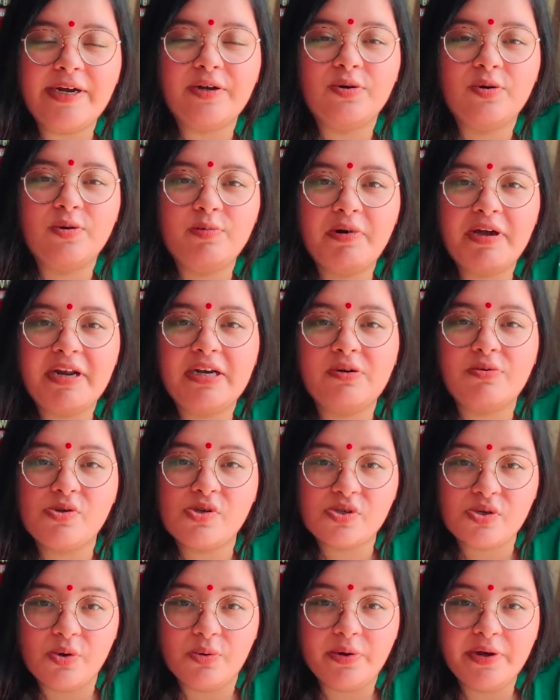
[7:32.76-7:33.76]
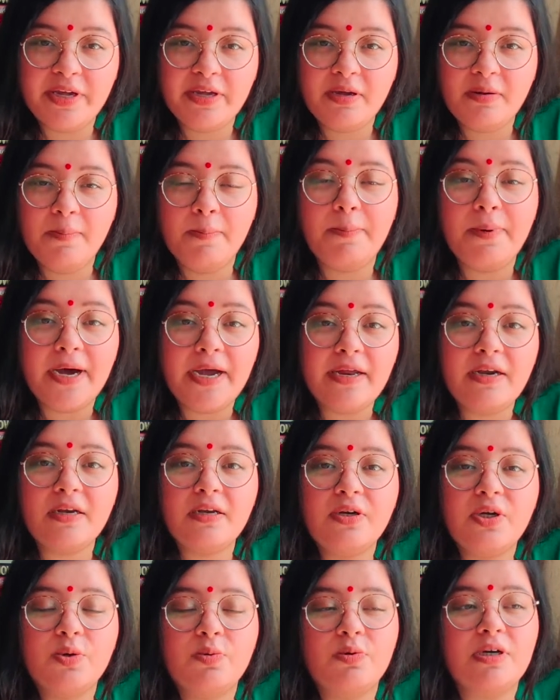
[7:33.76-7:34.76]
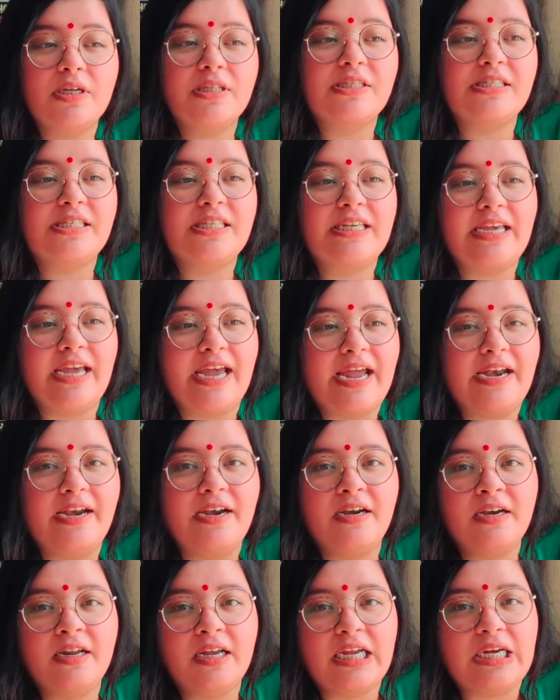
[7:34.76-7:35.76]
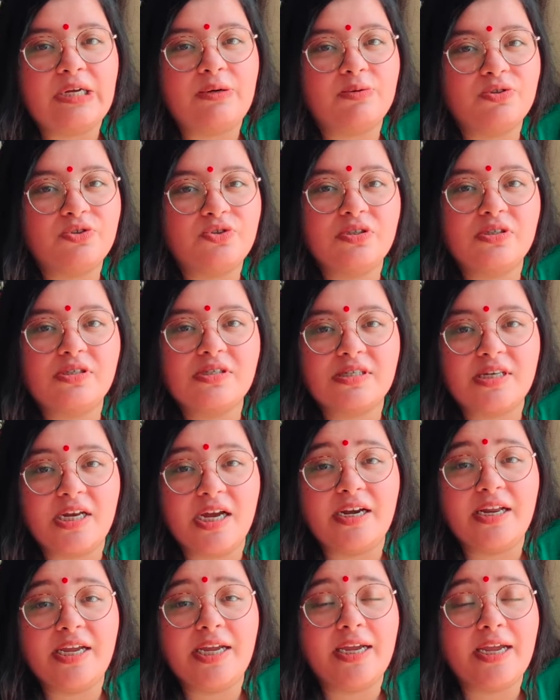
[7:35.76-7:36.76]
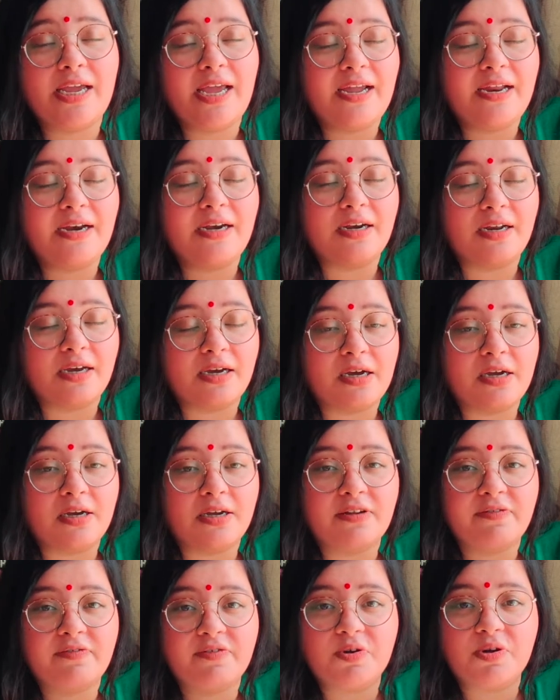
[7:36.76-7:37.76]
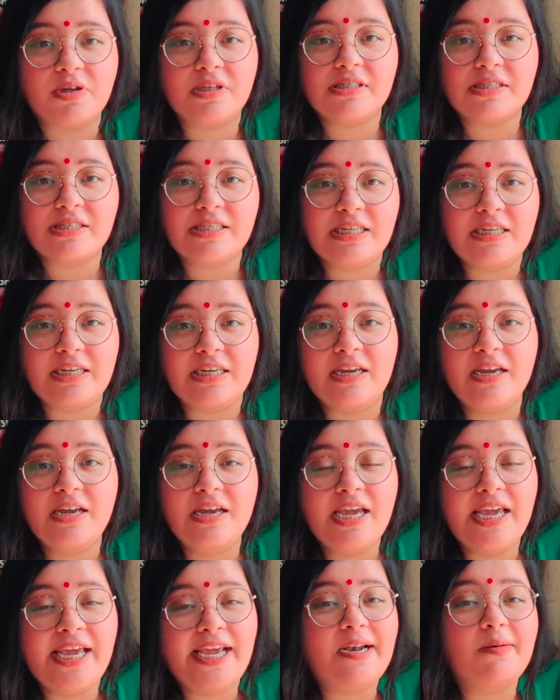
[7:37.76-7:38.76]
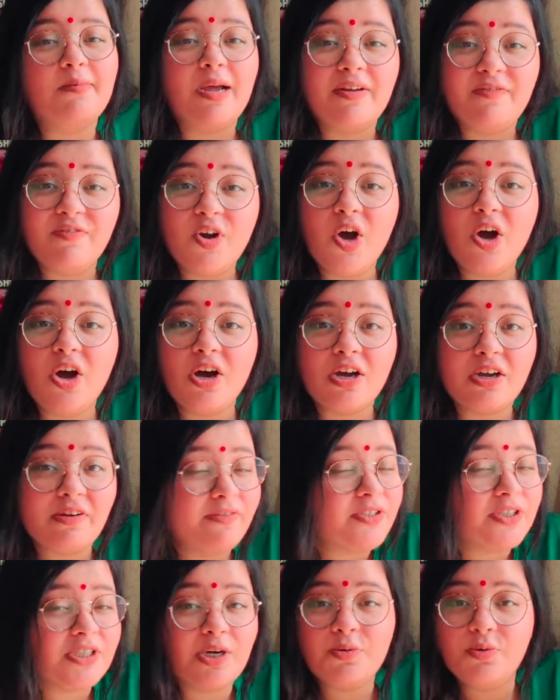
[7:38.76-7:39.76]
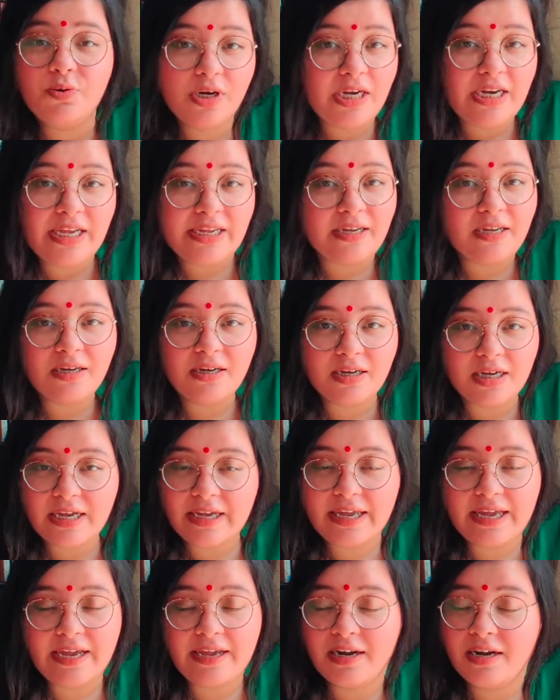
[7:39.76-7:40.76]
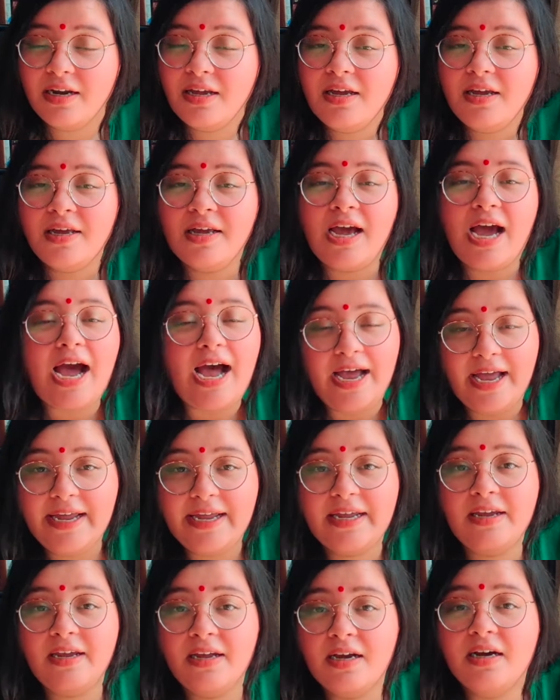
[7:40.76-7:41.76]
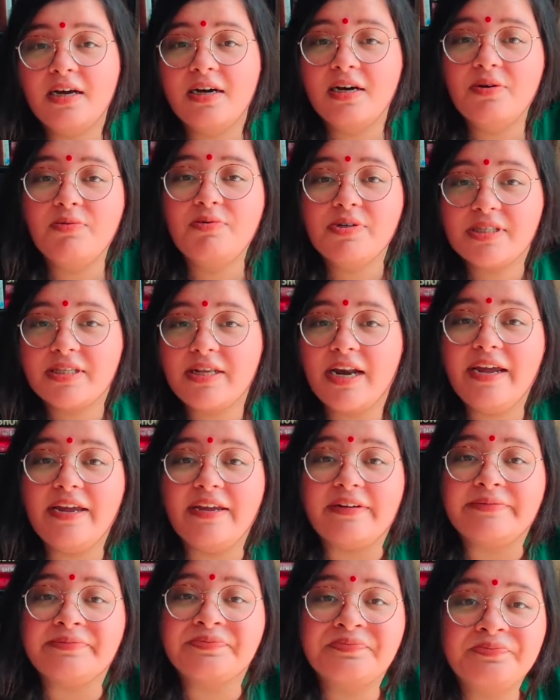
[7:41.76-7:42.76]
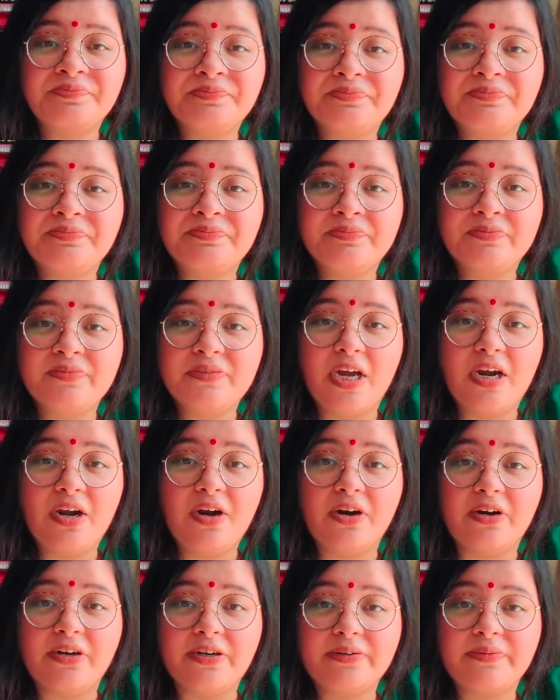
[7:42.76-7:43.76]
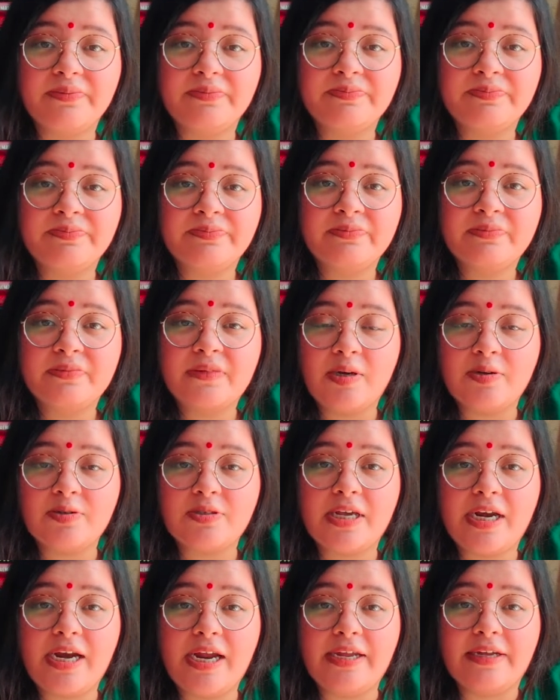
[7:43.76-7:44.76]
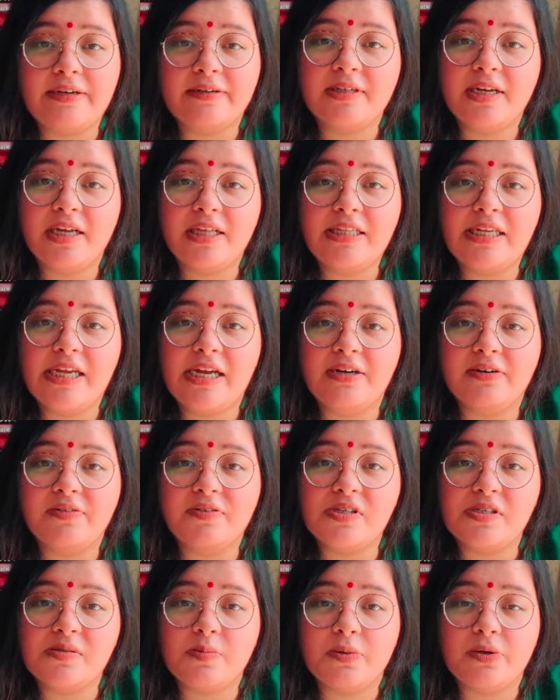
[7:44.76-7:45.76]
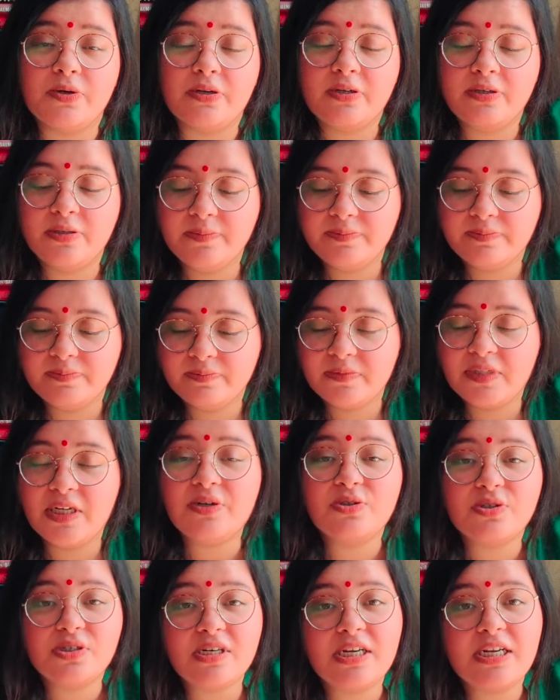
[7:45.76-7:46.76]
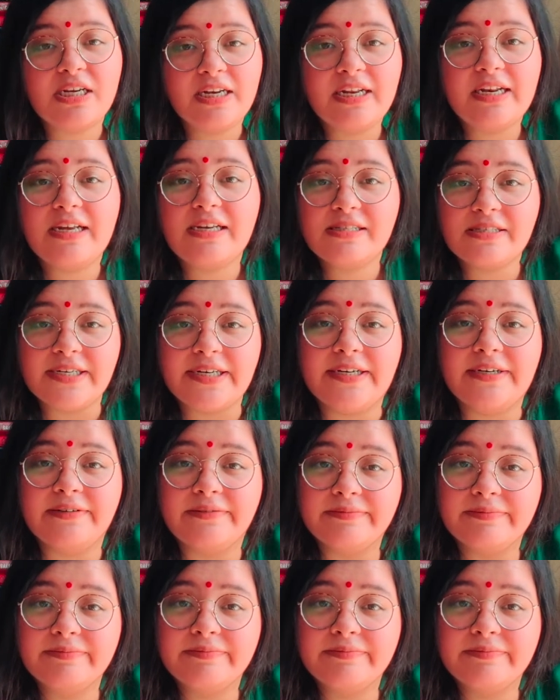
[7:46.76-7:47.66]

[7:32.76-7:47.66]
know where it was going, but towards the end, it was just stunning. And if you can see in my vlog, which I will link again, I was crying a lot. I was crying at the end of this book. It was a really nice read.